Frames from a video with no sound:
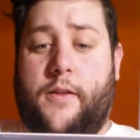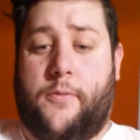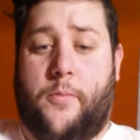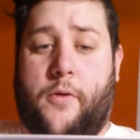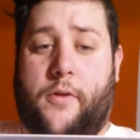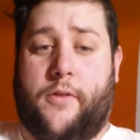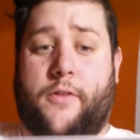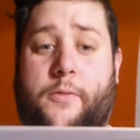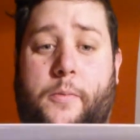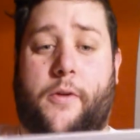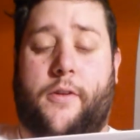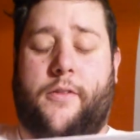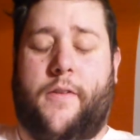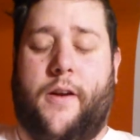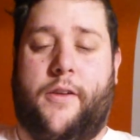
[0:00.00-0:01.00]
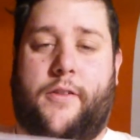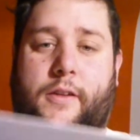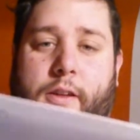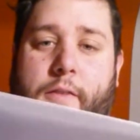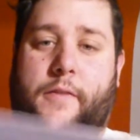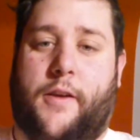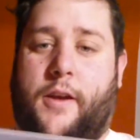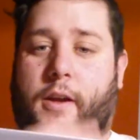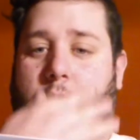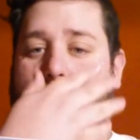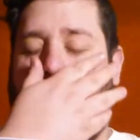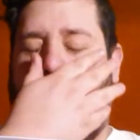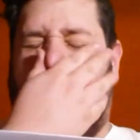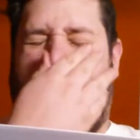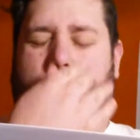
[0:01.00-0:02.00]
this book is very significant.
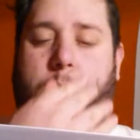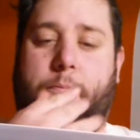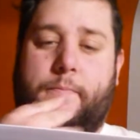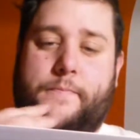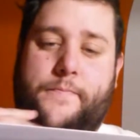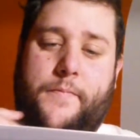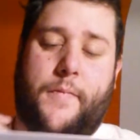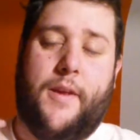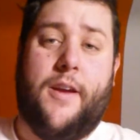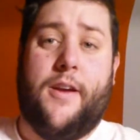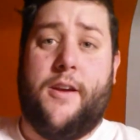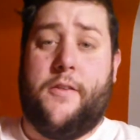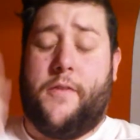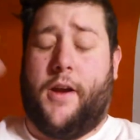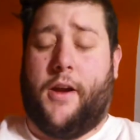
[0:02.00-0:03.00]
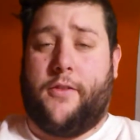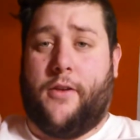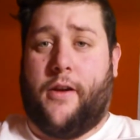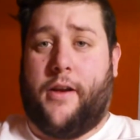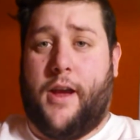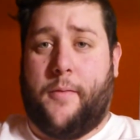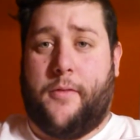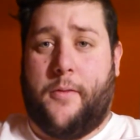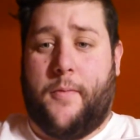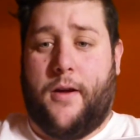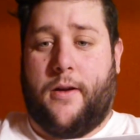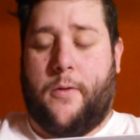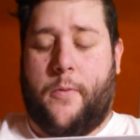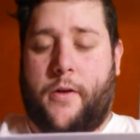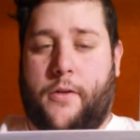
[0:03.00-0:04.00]
If you guys saw Captain
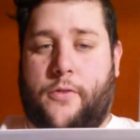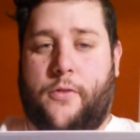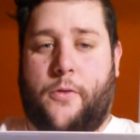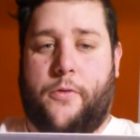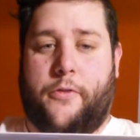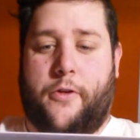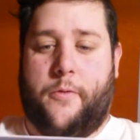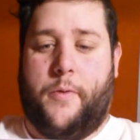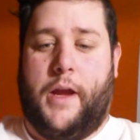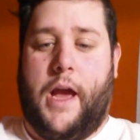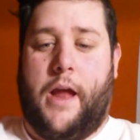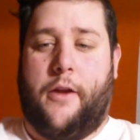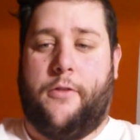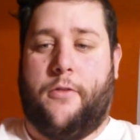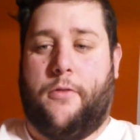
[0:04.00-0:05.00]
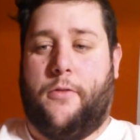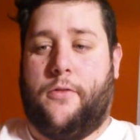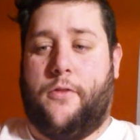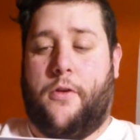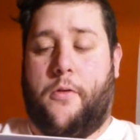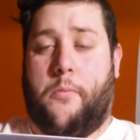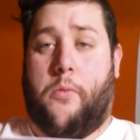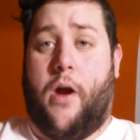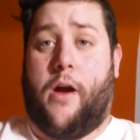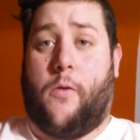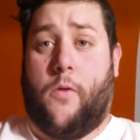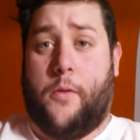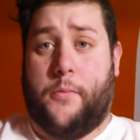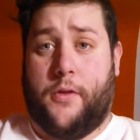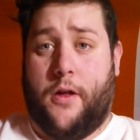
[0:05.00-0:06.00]
America Winter Soldier, we got introduced to Brock
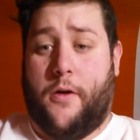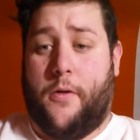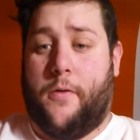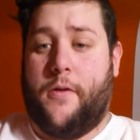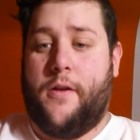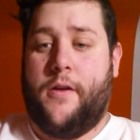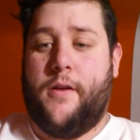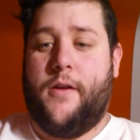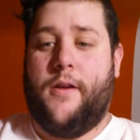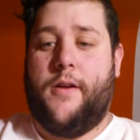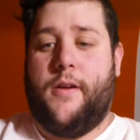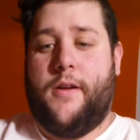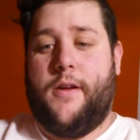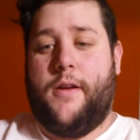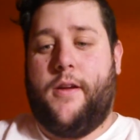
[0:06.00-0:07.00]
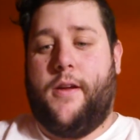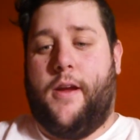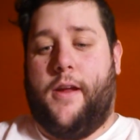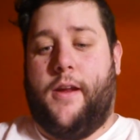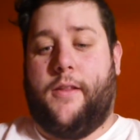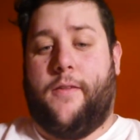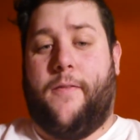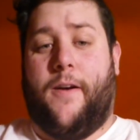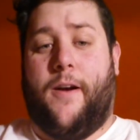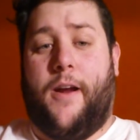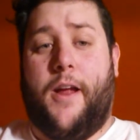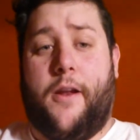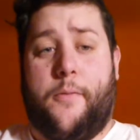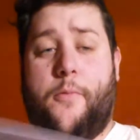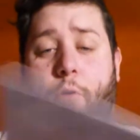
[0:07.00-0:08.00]
Rumlow. And at the very
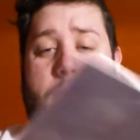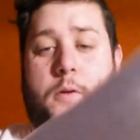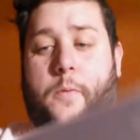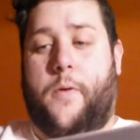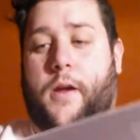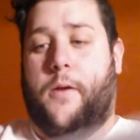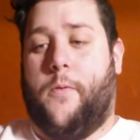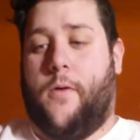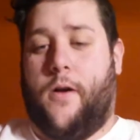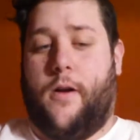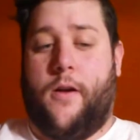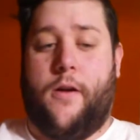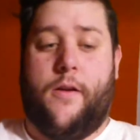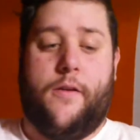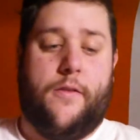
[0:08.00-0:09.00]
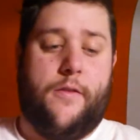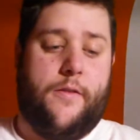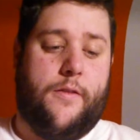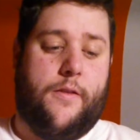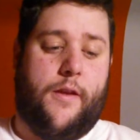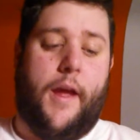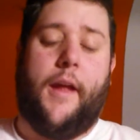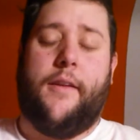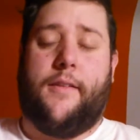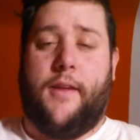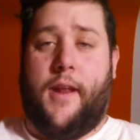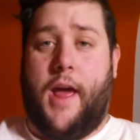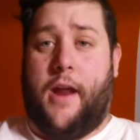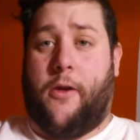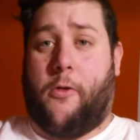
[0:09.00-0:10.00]
end of the movie, we were
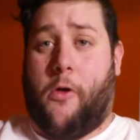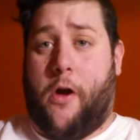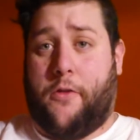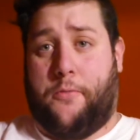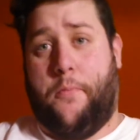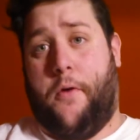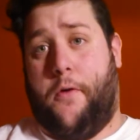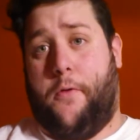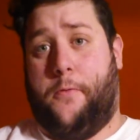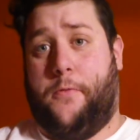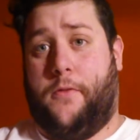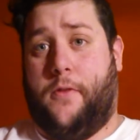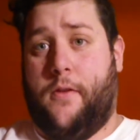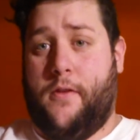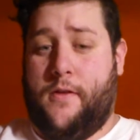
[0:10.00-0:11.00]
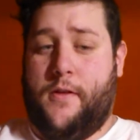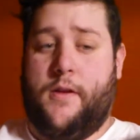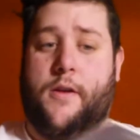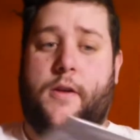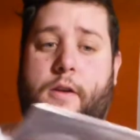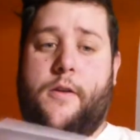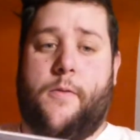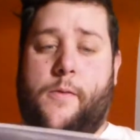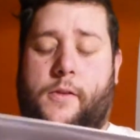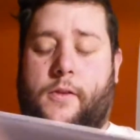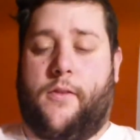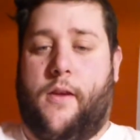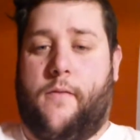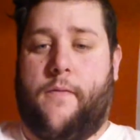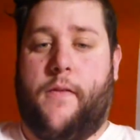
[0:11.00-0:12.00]
hinted at Crossbones, which
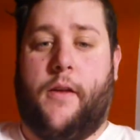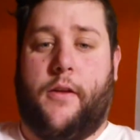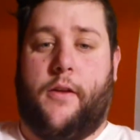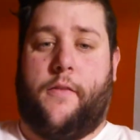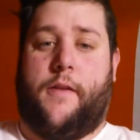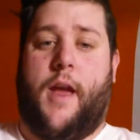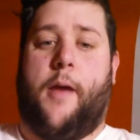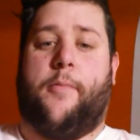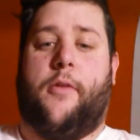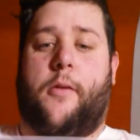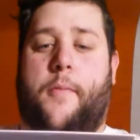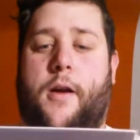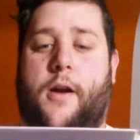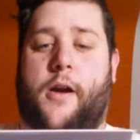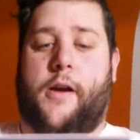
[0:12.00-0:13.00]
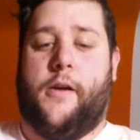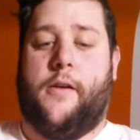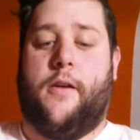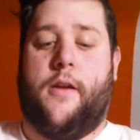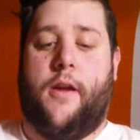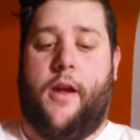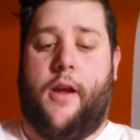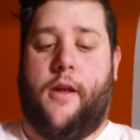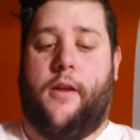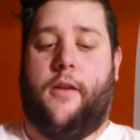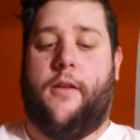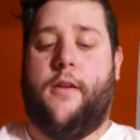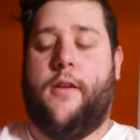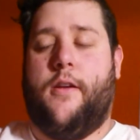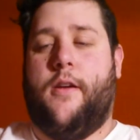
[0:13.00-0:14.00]
is a villain of Captain America. And